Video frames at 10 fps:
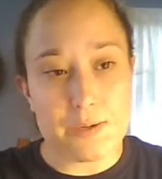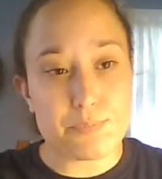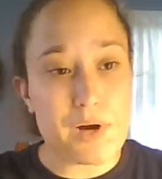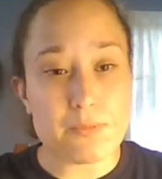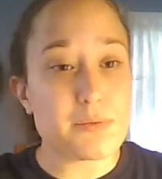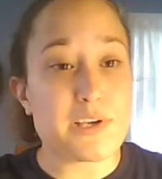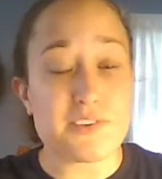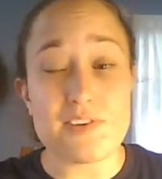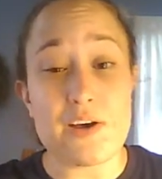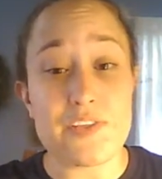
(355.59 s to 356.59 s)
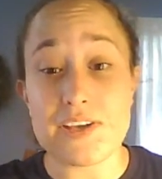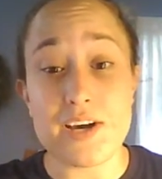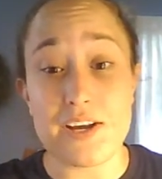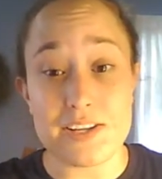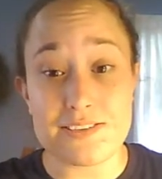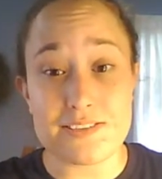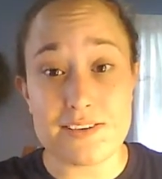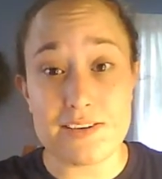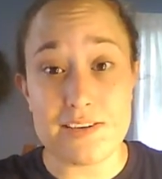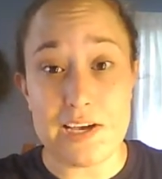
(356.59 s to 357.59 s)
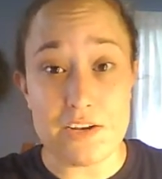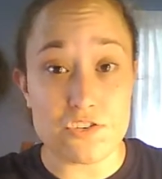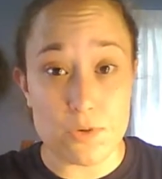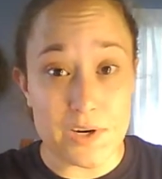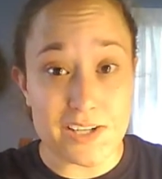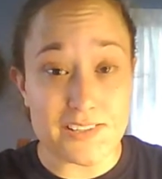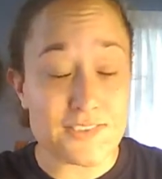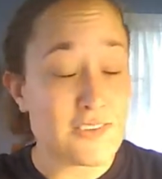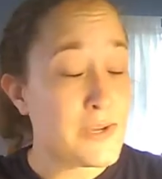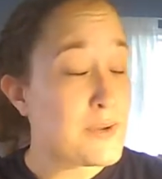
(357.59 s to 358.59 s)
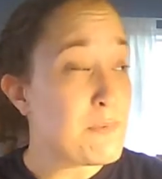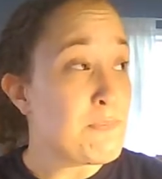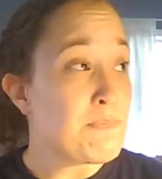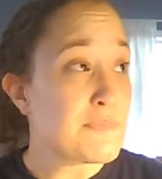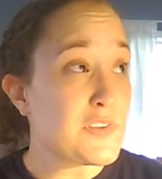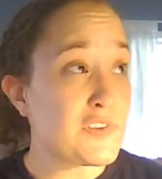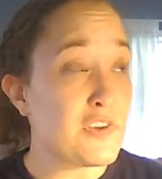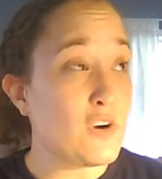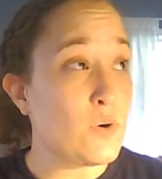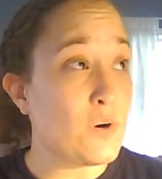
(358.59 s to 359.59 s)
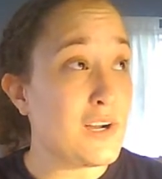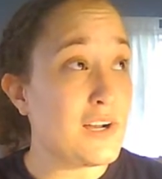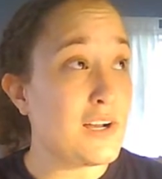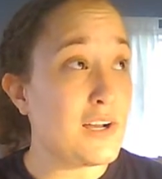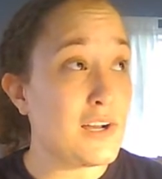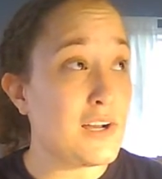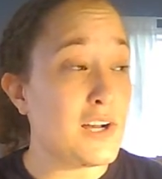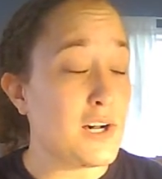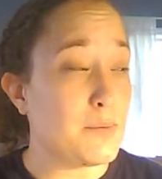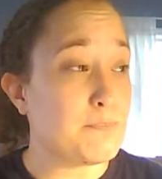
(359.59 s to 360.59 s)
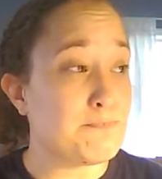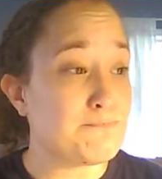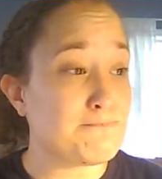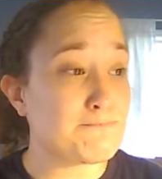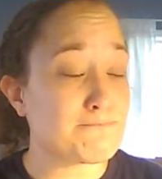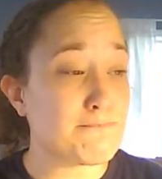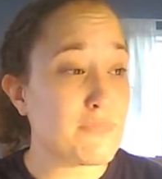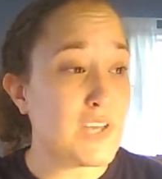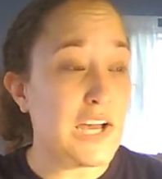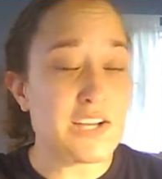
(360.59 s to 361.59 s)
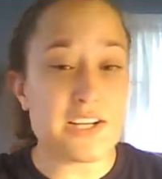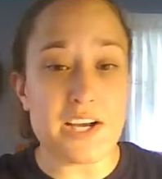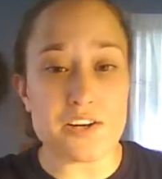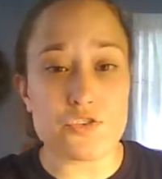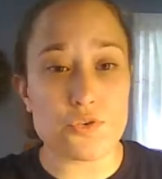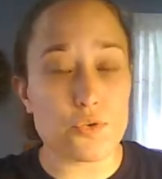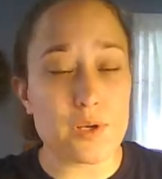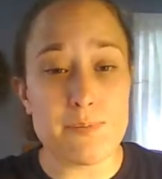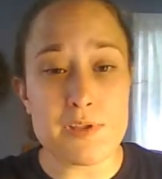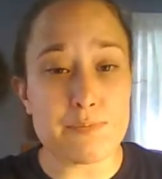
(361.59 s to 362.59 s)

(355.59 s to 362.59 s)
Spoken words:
probably because of how they cut it at Joann's. So um, I kind of trim the